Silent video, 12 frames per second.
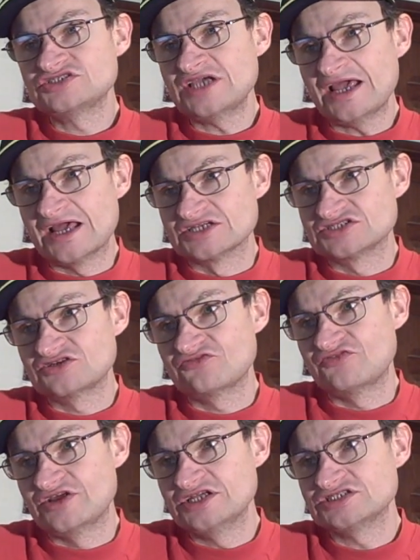test
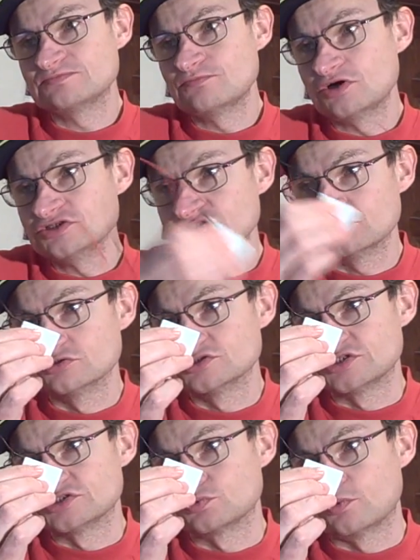finished
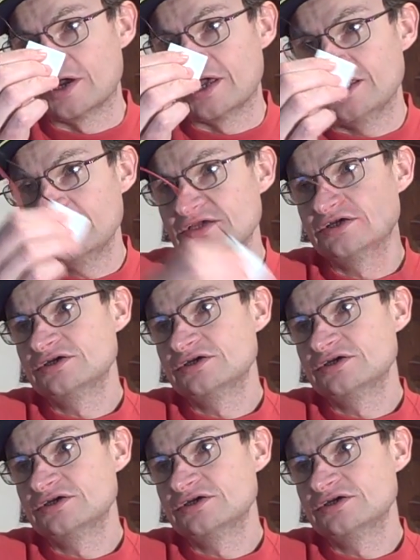modules this way,